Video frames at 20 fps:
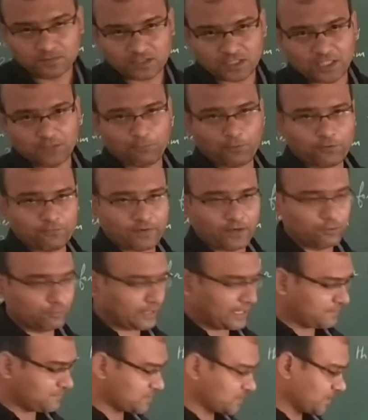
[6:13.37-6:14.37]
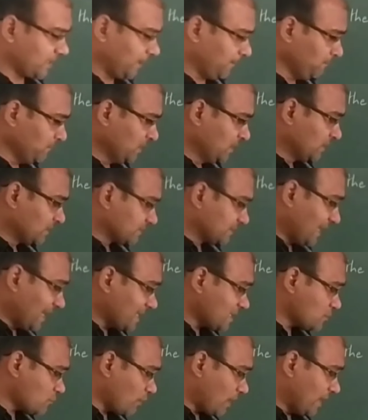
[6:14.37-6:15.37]
3.5 times D.
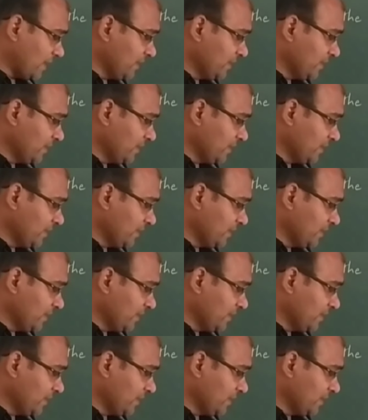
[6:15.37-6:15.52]
That's why